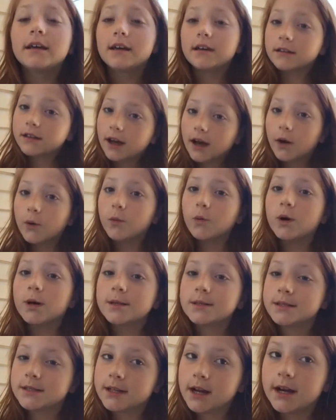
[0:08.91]
and I
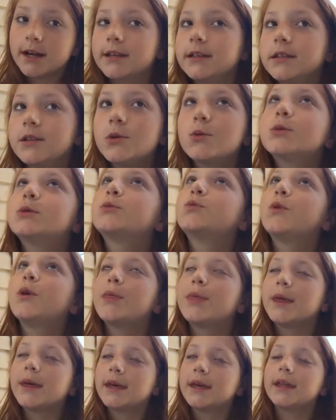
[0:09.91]
was diagnosed
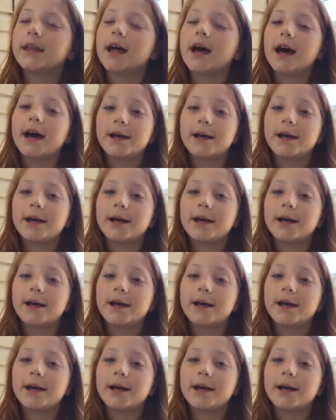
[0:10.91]
with it